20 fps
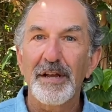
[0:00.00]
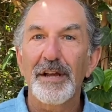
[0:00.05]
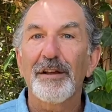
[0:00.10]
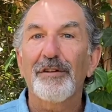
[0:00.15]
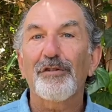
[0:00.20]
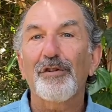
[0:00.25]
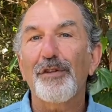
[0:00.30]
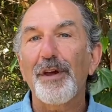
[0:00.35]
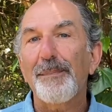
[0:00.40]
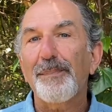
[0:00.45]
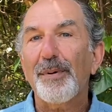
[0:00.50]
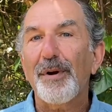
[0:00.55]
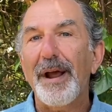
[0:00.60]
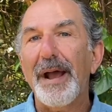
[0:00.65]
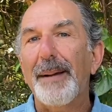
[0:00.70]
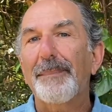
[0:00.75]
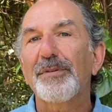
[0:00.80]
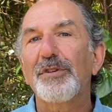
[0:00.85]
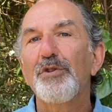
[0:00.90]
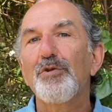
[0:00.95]
so that
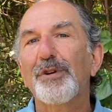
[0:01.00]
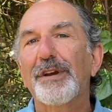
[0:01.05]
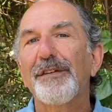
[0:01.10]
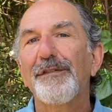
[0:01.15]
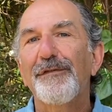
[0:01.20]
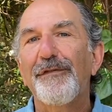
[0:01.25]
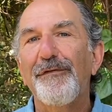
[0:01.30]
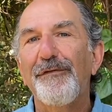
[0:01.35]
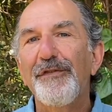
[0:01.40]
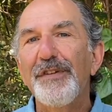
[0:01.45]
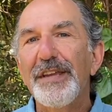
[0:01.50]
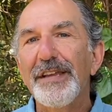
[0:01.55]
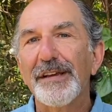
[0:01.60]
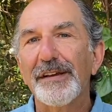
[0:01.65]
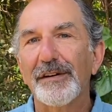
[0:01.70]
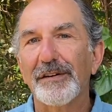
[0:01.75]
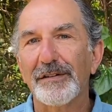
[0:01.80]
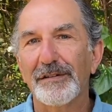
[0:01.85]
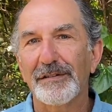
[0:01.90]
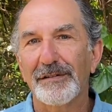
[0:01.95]
perhaps you can
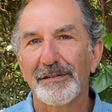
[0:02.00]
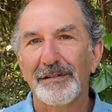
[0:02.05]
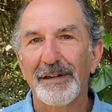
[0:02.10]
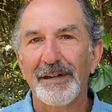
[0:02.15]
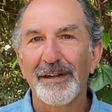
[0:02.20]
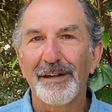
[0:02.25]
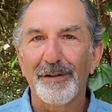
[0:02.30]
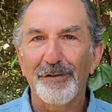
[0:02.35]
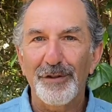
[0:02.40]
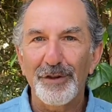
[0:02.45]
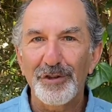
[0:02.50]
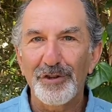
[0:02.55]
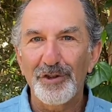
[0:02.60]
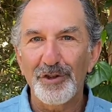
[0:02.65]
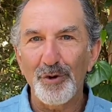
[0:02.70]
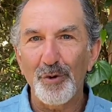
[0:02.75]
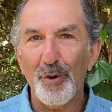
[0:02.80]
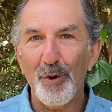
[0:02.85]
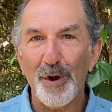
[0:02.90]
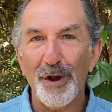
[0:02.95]
feel the
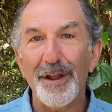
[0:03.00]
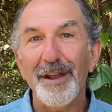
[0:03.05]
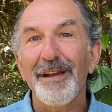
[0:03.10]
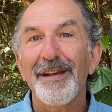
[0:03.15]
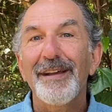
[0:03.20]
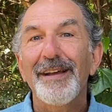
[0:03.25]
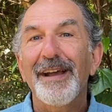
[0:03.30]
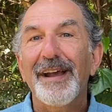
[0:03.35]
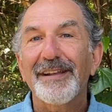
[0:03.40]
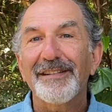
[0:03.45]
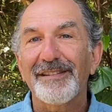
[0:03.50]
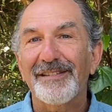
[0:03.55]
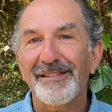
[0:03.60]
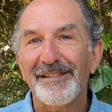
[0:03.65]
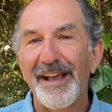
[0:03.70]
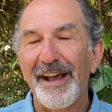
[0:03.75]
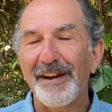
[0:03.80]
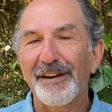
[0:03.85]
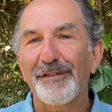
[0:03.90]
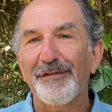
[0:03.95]
joy and
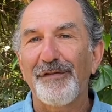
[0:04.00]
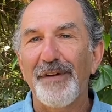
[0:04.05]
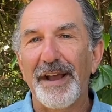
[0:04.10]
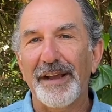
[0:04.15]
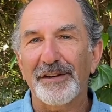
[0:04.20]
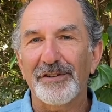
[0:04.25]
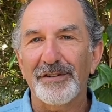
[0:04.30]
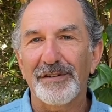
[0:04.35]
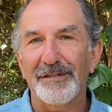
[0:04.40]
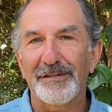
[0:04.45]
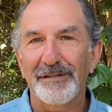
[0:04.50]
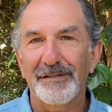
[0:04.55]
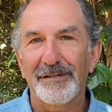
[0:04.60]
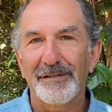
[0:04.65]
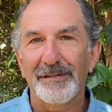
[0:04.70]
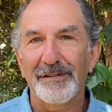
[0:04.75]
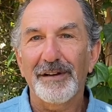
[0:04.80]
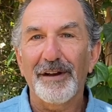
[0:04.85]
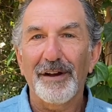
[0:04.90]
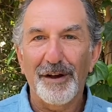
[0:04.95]
satisfaction
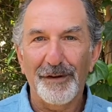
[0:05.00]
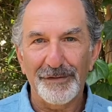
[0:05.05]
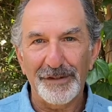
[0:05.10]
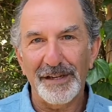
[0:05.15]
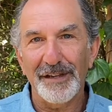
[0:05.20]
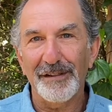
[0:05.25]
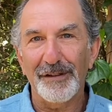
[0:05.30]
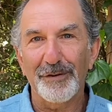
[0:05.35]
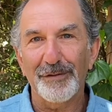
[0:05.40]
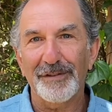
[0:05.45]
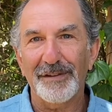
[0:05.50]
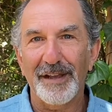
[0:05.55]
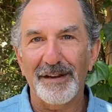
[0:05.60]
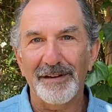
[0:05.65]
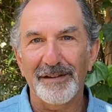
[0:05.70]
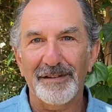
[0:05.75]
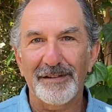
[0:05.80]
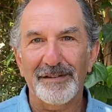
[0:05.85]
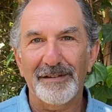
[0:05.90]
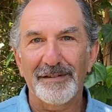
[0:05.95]
of Telos
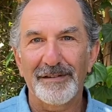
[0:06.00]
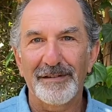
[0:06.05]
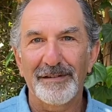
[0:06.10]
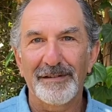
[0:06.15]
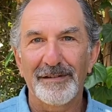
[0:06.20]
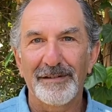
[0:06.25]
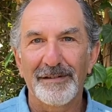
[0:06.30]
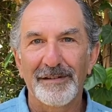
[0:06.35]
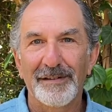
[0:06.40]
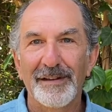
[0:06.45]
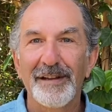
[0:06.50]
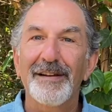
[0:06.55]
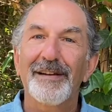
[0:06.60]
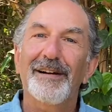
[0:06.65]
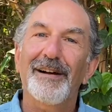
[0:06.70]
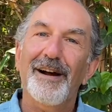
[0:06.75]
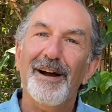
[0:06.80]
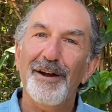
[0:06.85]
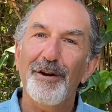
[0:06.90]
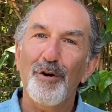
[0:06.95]
tennis.
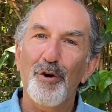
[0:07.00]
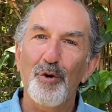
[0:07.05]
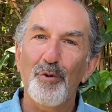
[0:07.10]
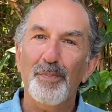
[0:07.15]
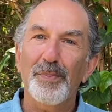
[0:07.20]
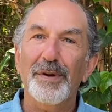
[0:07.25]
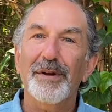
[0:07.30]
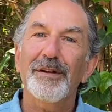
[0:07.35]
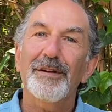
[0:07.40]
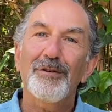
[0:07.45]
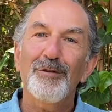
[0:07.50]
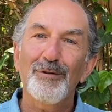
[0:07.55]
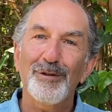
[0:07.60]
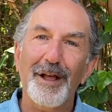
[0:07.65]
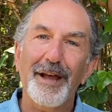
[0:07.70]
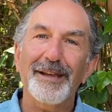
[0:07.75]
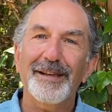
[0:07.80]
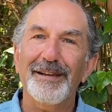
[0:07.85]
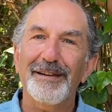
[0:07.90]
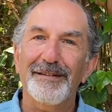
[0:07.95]
I hope you like